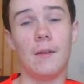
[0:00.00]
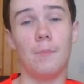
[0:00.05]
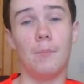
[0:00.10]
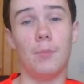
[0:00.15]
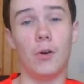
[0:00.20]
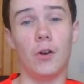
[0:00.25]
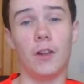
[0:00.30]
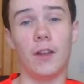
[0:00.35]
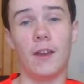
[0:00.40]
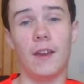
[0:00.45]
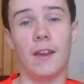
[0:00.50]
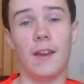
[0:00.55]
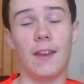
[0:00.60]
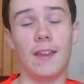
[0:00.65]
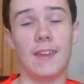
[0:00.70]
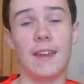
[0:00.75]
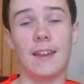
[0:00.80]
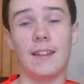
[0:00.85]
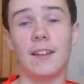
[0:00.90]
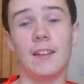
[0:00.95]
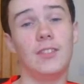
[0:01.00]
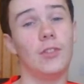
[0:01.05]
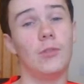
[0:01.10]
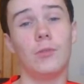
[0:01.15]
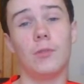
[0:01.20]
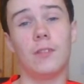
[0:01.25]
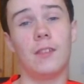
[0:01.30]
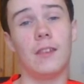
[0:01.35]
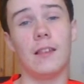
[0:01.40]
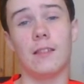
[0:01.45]
But again, I
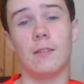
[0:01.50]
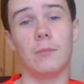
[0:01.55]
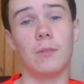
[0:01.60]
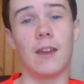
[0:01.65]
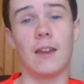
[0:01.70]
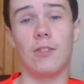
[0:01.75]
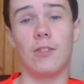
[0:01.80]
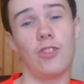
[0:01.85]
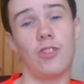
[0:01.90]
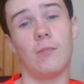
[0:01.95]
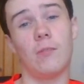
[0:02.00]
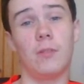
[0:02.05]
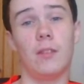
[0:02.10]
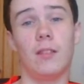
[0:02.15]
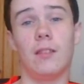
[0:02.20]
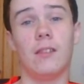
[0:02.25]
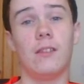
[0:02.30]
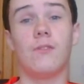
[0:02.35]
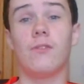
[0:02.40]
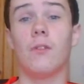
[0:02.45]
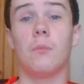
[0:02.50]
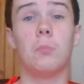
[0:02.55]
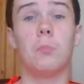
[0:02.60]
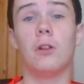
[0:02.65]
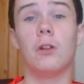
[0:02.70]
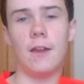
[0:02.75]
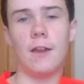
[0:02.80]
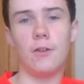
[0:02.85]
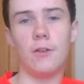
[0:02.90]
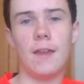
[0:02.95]
don't see them getting Champions League
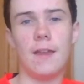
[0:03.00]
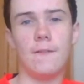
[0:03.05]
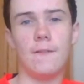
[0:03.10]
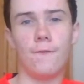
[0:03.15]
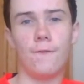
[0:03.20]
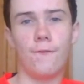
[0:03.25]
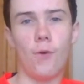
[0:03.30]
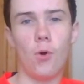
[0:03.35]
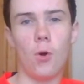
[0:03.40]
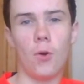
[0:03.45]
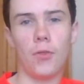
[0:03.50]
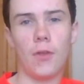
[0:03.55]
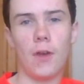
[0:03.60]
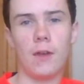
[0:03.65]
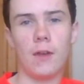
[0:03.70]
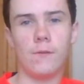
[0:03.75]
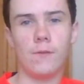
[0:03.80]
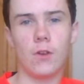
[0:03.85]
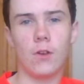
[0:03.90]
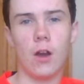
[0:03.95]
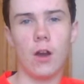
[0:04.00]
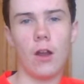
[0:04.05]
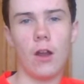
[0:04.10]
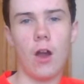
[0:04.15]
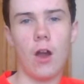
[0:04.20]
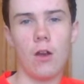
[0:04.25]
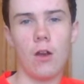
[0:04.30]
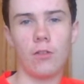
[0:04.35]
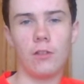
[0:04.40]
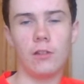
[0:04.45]
football. Now, in 4th, I've got
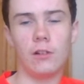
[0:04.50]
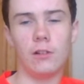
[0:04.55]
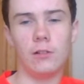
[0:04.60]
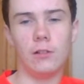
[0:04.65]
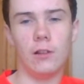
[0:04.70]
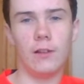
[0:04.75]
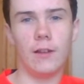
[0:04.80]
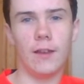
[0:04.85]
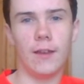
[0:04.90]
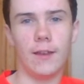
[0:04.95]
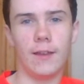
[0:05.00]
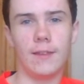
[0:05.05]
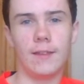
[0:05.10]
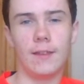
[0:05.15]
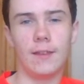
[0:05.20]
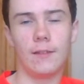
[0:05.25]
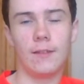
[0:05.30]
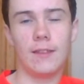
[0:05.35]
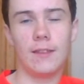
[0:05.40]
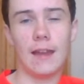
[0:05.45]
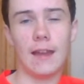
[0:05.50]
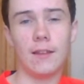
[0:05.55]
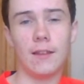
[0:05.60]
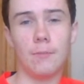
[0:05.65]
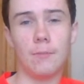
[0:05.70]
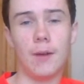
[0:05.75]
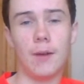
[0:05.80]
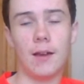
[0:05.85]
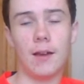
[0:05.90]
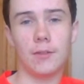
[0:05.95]
Arsenal
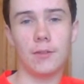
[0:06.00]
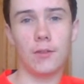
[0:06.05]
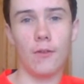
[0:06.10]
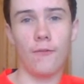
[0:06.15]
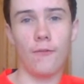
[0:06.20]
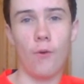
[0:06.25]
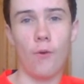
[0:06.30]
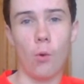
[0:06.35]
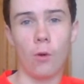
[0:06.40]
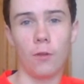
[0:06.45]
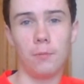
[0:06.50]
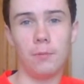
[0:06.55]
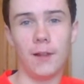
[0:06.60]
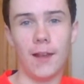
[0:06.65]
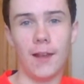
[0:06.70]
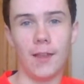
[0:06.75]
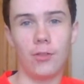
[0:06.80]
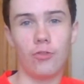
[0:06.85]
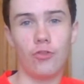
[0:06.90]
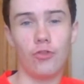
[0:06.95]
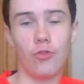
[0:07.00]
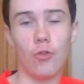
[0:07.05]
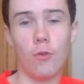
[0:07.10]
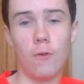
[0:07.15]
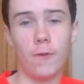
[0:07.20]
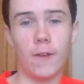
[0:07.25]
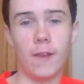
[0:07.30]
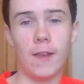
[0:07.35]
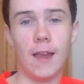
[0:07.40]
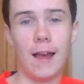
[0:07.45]
getting back their 4th place
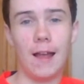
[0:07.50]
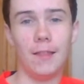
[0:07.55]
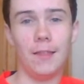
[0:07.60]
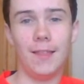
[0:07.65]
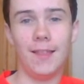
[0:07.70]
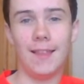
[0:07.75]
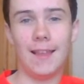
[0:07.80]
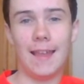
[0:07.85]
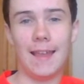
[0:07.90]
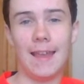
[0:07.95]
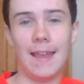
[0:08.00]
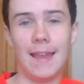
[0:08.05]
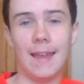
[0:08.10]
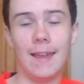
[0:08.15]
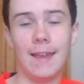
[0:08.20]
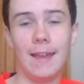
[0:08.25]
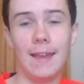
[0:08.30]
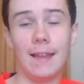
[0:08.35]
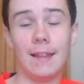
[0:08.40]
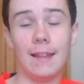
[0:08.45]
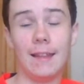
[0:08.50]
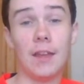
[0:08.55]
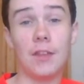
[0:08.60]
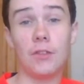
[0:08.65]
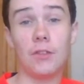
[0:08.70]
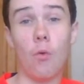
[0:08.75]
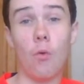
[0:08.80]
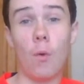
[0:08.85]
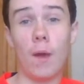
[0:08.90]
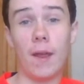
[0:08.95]
trophy, as they like
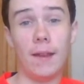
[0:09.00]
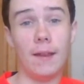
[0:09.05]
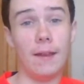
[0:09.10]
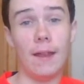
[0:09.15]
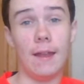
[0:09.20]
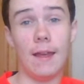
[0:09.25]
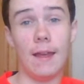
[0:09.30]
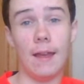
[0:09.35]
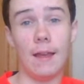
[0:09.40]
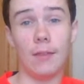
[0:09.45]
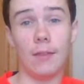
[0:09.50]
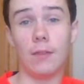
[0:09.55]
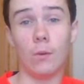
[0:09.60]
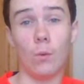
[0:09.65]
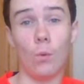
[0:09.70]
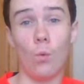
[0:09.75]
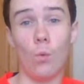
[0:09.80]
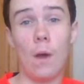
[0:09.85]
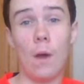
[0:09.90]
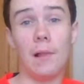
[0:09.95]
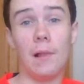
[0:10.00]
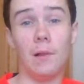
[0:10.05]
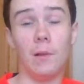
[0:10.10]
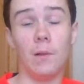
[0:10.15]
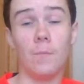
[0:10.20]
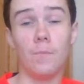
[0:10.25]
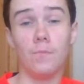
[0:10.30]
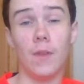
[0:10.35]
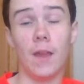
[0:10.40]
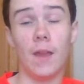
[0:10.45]
to win so
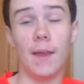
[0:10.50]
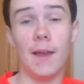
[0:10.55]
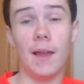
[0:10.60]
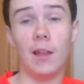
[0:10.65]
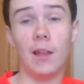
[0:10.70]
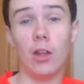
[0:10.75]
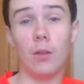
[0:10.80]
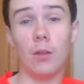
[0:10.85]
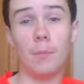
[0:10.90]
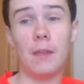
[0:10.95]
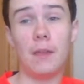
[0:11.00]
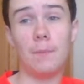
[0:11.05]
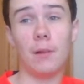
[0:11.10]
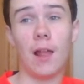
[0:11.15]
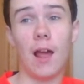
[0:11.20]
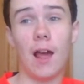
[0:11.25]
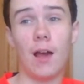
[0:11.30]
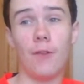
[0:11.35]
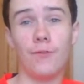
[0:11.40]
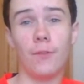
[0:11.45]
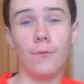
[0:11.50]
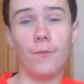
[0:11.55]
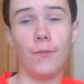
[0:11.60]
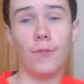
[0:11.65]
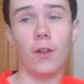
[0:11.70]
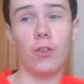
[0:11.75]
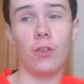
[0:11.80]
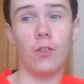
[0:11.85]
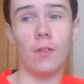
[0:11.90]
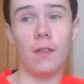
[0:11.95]
well. A lot of people have them
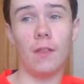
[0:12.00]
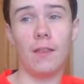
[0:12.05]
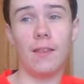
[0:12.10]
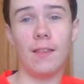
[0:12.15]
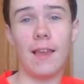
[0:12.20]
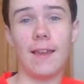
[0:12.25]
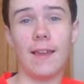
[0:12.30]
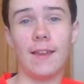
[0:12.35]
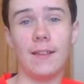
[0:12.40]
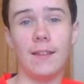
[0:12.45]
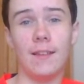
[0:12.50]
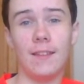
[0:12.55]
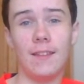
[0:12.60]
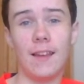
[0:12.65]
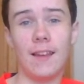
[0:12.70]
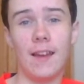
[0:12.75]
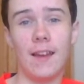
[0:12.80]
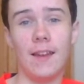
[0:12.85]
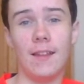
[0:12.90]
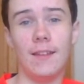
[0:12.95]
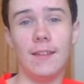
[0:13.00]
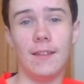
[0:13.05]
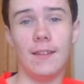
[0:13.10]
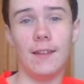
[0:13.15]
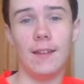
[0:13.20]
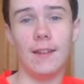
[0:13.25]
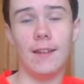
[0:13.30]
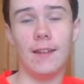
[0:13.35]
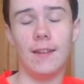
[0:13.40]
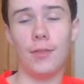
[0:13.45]
finishing 2nd and
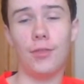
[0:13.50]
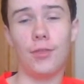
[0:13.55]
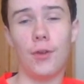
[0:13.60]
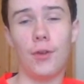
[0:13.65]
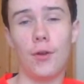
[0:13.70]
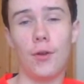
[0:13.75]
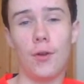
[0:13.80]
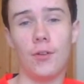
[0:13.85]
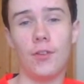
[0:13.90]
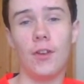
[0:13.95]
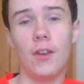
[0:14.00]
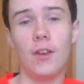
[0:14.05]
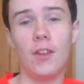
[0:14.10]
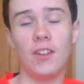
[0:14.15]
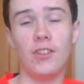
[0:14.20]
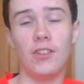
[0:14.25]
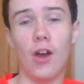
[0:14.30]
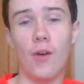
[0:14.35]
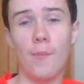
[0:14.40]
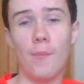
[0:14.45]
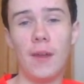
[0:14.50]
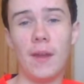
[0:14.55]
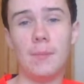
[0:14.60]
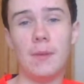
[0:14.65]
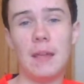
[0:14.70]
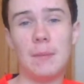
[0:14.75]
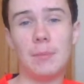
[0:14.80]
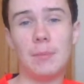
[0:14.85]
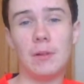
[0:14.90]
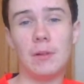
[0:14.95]
3rd. Not many
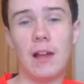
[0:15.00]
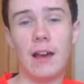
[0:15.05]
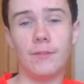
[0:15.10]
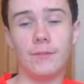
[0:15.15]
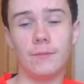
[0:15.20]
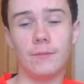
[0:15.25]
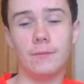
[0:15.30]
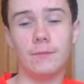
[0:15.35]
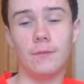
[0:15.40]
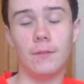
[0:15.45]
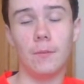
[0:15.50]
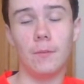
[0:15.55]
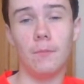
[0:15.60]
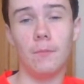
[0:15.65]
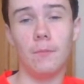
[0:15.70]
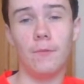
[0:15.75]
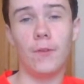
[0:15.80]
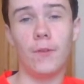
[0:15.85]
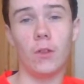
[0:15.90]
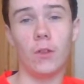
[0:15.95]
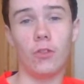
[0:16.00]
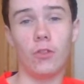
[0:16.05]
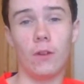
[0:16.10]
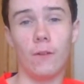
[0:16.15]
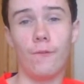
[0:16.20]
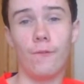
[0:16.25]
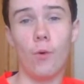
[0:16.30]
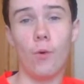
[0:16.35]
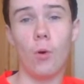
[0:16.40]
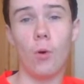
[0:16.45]
people have them
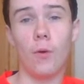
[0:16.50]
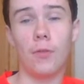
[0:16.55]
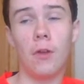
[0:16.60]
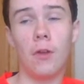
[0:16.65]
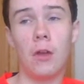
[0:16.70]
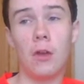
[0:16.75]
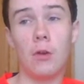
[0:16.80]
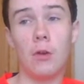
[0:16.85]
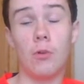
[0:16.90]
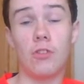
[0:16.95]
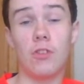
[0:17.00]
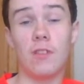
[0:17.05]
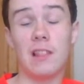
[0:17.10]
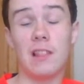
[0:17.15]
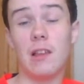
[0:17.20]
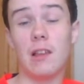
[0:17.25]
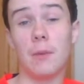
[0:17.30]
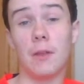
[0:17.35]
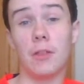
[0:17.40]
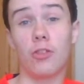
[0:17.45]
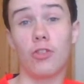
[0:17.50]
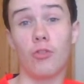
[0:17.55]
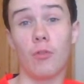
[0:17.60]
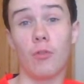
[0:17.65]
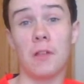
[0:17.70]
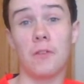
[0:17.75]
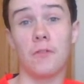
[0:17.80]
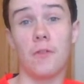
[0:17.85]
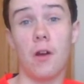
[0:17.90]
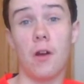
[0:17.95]
finishing 4th, which is a little bit
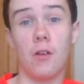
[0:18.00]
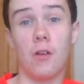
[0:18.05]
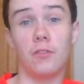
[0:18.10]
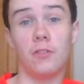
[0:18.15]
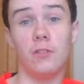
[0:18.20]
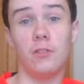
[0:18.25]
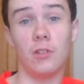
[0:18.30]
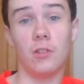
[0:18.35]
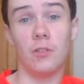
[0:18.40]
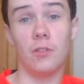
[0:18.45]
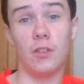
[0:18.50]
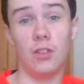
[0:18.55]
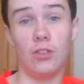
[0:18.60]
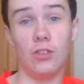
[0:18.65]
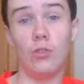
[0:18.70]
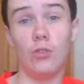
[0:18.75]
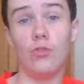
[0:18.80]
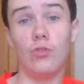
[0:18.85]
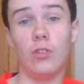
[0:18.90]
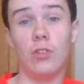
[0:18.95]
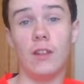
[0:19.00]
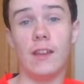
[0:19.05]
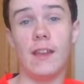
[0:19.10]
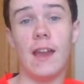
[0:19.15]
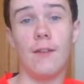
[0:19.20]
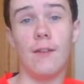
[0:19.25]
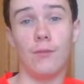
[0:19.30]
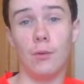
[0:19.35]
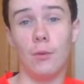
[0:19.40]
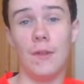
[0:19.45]
strange for Arsenal because usually
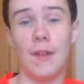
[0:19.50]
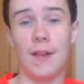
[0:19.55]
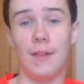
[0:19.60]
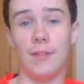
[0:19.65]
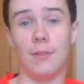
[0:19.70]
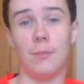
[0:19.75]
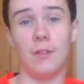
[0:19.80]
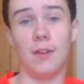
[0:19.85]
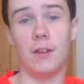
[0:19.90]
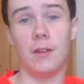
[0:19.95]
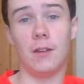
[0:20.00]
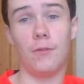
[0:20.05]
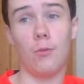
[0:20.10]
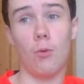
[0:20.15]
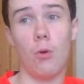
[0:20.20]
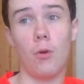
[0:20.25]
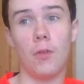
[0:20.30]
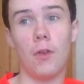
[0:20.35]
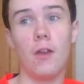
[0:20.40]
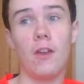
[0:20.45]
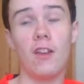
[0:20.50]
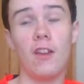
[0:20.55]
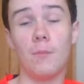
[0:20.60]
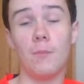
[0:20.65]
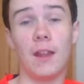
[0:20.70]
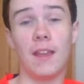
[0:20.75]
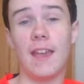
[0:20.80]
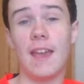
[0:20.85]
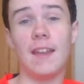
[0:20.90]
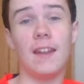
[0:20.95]
everyone has them down as 4th.
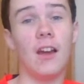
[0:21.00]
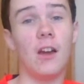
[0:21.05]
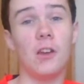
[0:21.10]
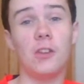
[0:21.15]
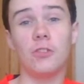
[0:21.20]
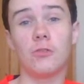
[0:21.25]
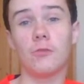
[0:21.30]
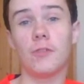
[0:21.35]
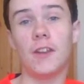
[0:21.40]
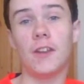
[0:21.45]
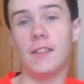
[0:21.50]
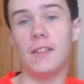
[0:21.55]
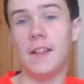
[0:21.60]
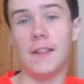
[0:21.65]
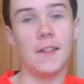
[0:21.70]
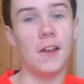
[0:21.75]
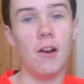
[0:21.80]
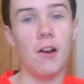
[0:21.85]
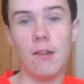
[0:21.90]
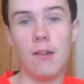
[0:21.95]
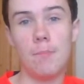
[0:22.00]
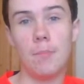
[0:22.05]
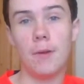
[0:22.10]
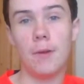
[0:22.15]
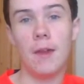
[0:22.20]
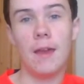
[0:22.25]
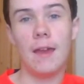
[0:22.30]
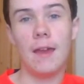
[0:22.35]
But again, I don't really see the hype.